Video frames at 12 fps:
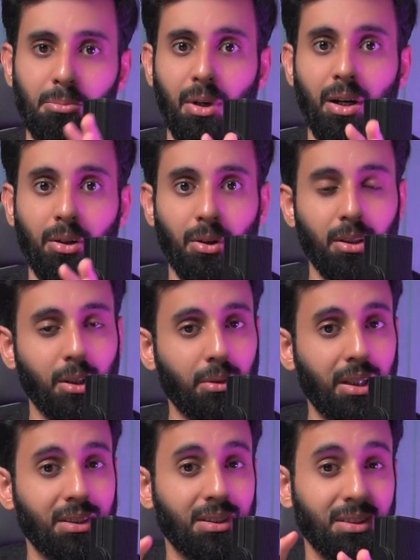mark all the
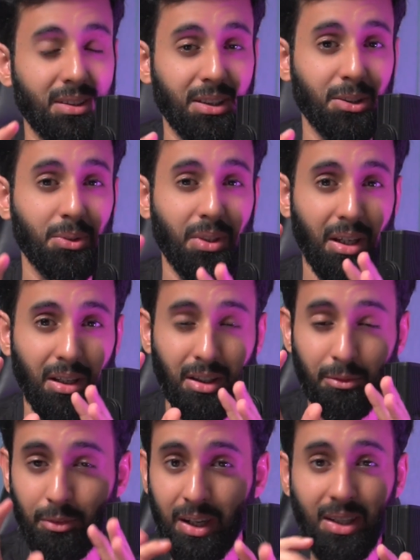questions that you think
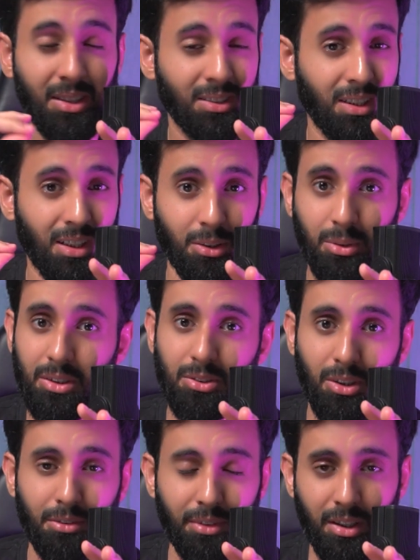are very easy and you can
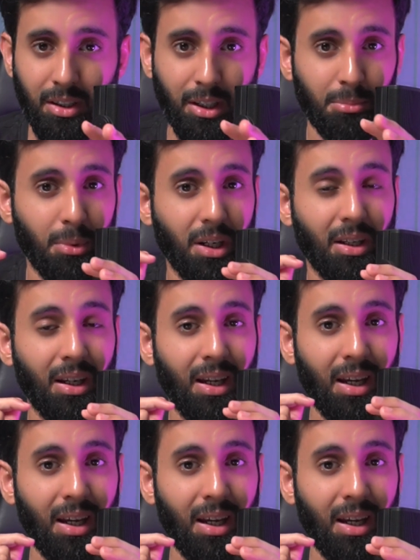solve in a heartbeat.